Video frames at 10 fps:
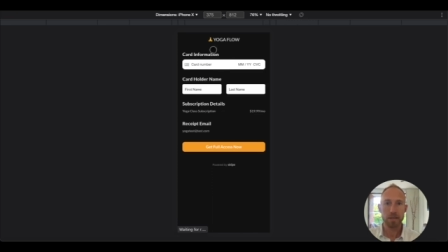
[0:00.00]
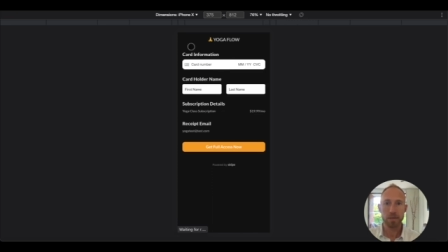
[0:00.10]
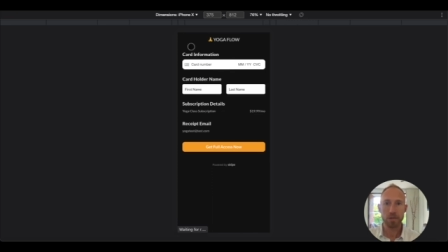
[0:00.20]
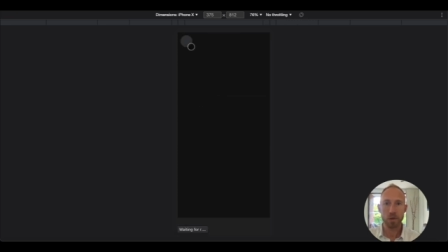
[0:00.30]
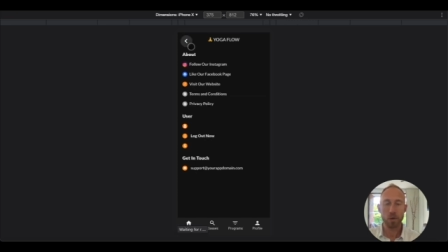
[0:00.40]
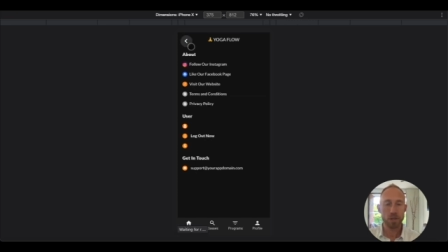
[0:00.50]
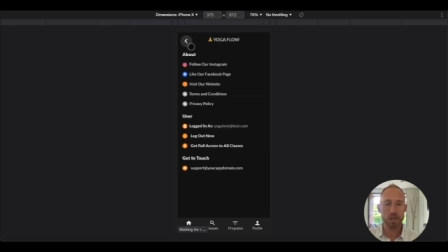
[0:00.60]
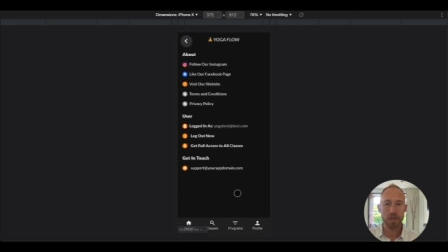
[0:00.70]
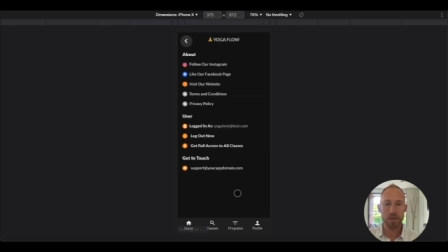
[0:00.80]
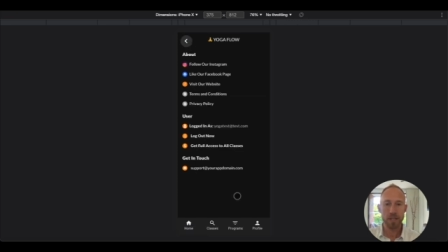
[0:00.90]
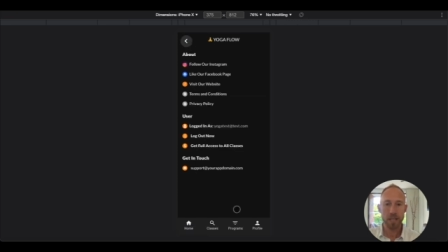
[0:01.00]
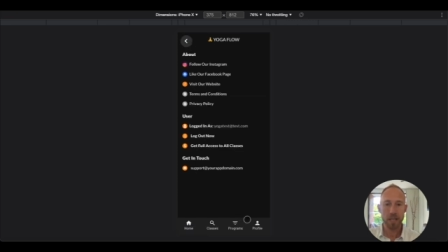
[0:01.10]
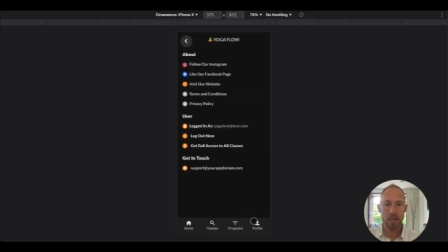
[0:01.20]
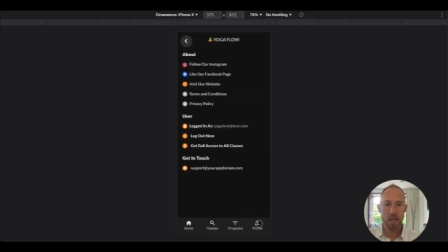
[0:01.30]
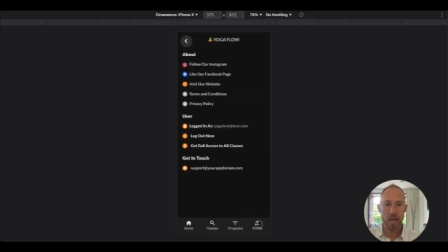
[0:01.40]
to the courses and
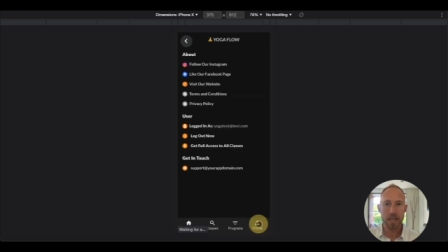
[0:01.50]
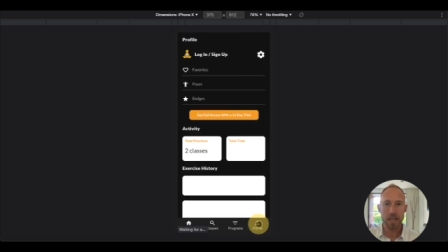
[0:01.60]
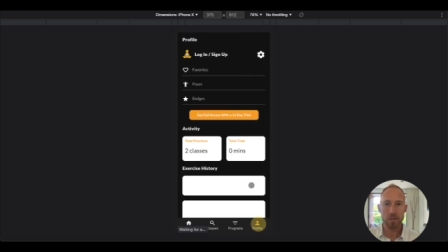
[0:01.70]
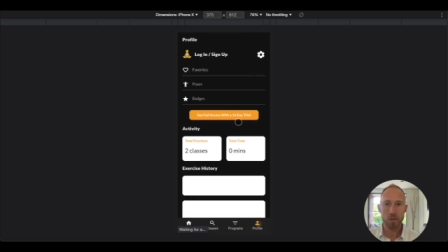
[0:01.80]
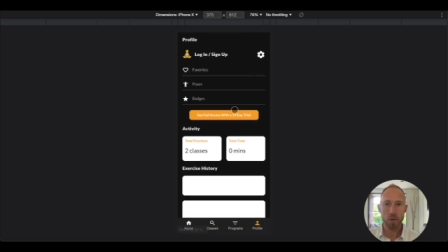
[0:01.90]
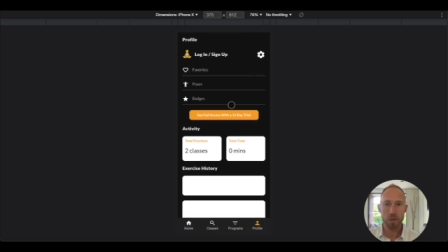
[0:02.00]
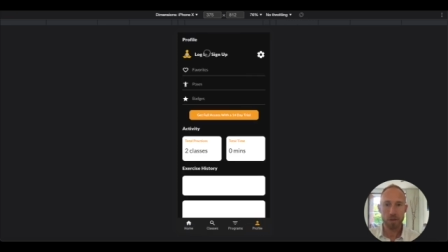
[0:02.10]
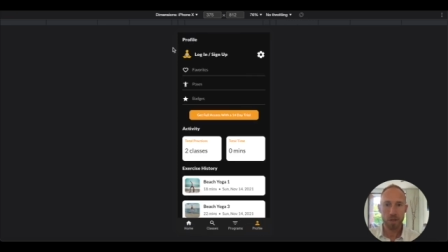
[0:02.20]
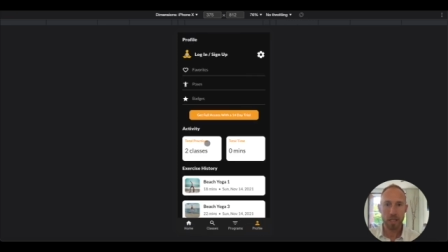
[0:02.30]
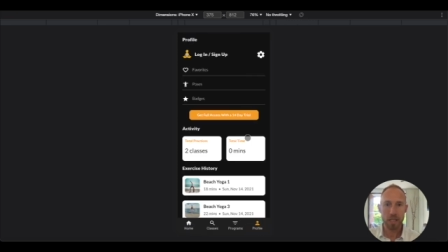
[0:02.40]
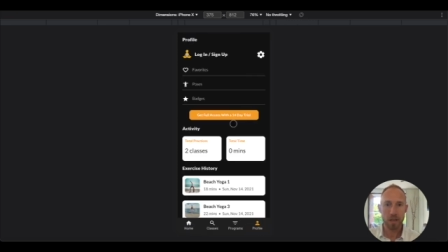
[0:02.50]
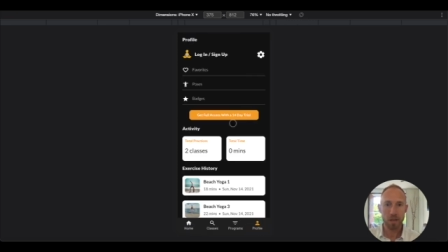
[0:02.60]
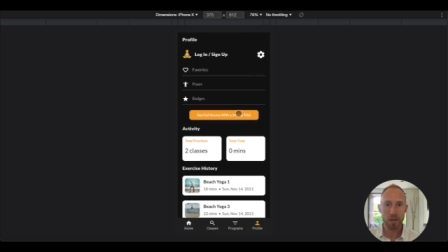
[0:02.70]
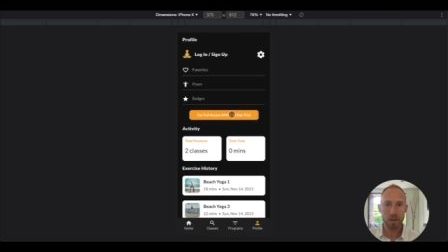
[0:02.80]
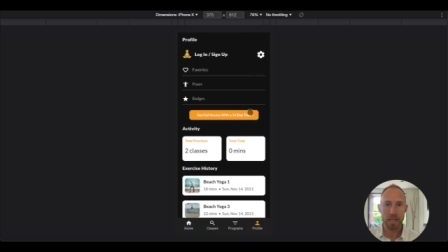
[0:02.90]
everything. And then, of course,
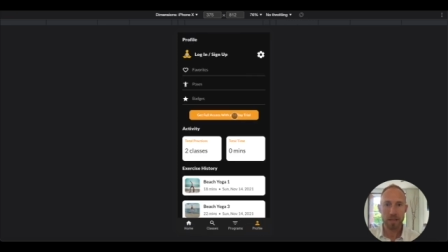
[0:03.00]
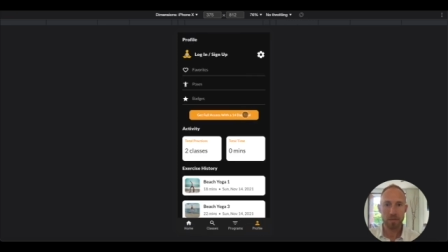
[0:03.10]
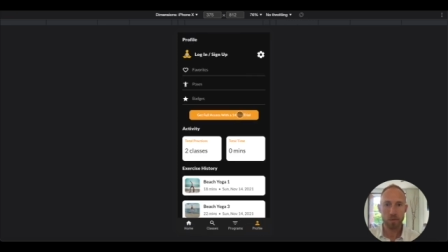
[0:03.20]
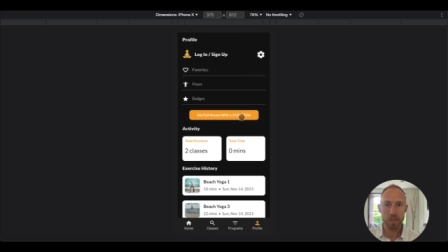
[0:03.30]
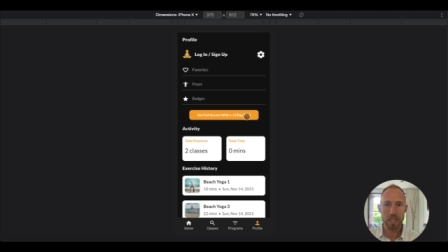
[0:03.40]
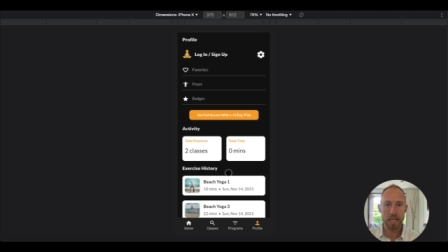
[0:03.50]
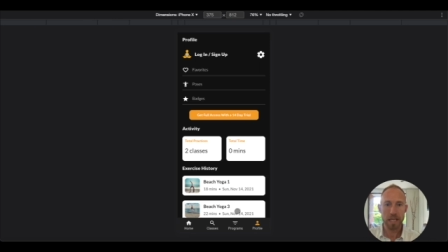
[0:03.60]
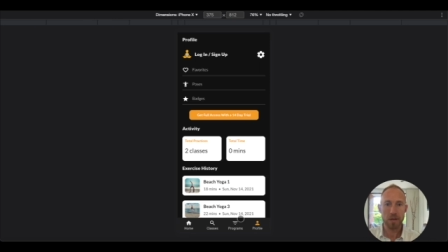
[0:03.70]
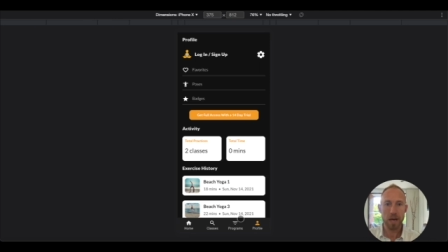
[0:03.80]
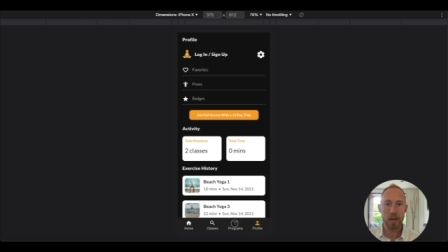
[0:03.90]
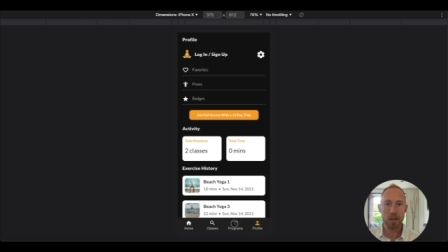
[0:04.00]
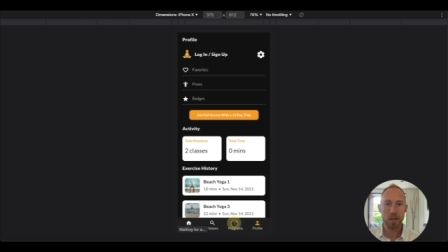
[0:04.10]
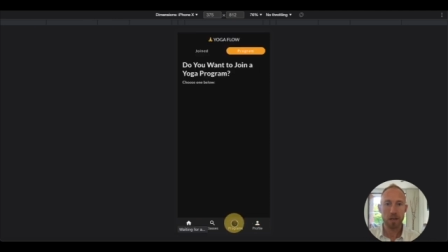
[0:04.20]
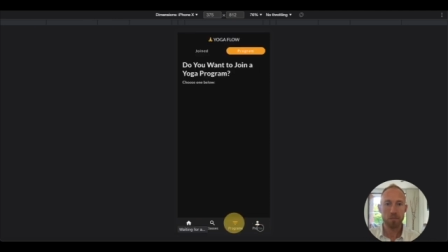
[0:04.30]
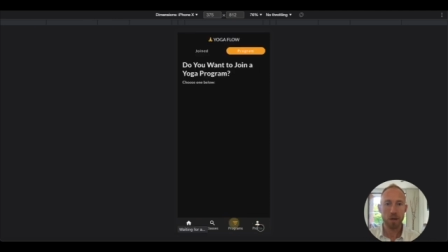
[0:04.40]
here, this 14 day trial
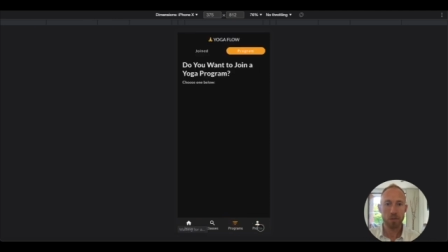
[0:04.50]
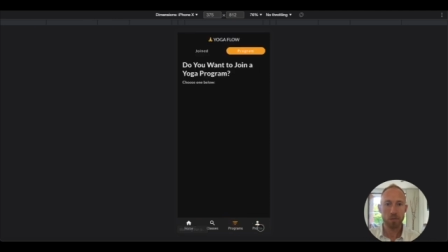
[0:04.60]
button